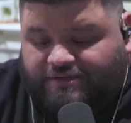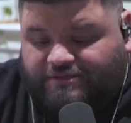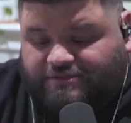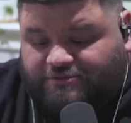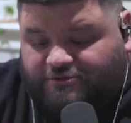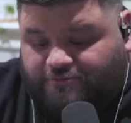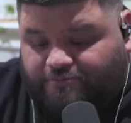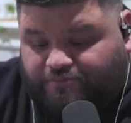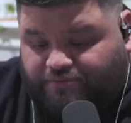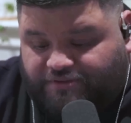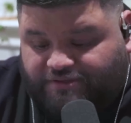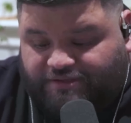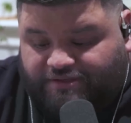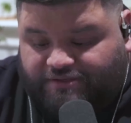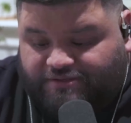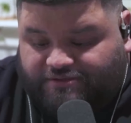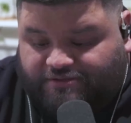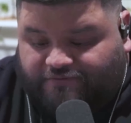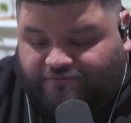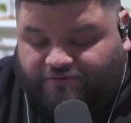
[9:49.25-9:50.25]
So
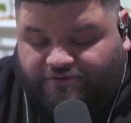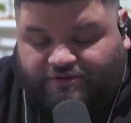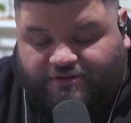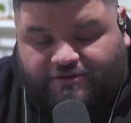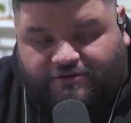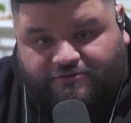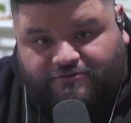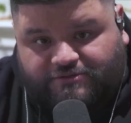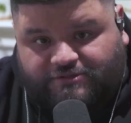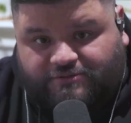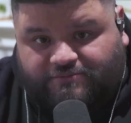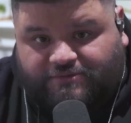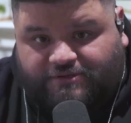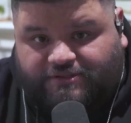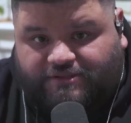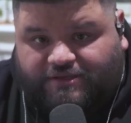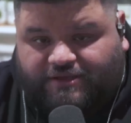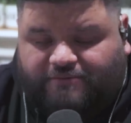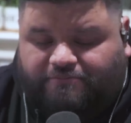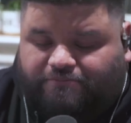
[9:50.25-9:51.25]
please, if you're gonna do something like
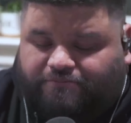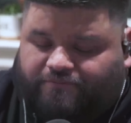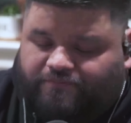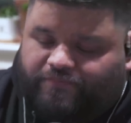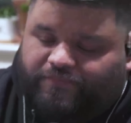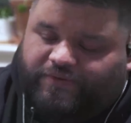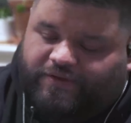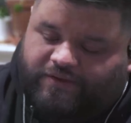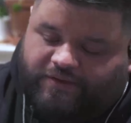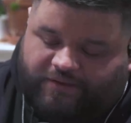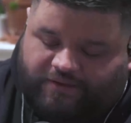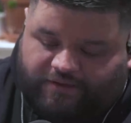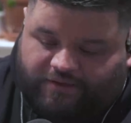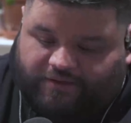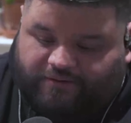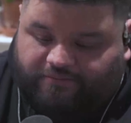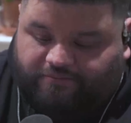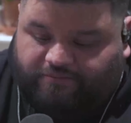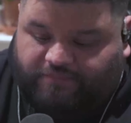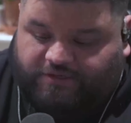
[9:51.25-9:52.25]
that,
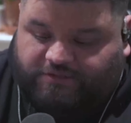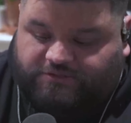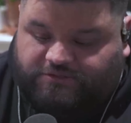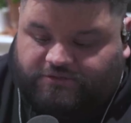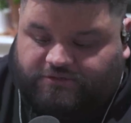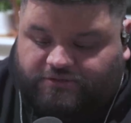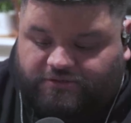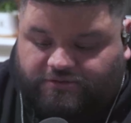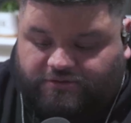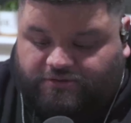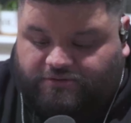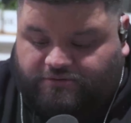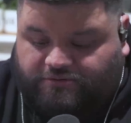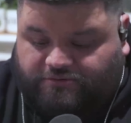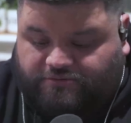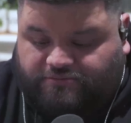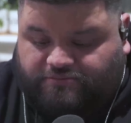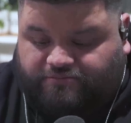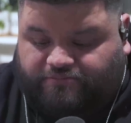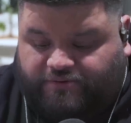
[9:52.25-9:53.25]
make sure
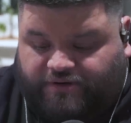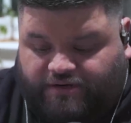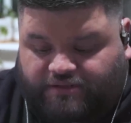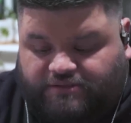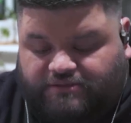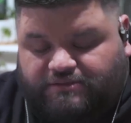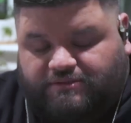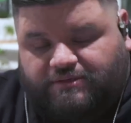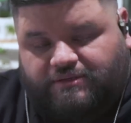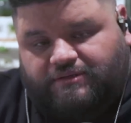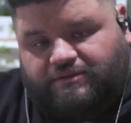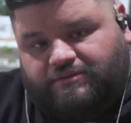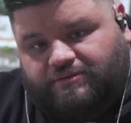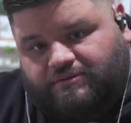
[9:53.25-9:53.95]
you practice it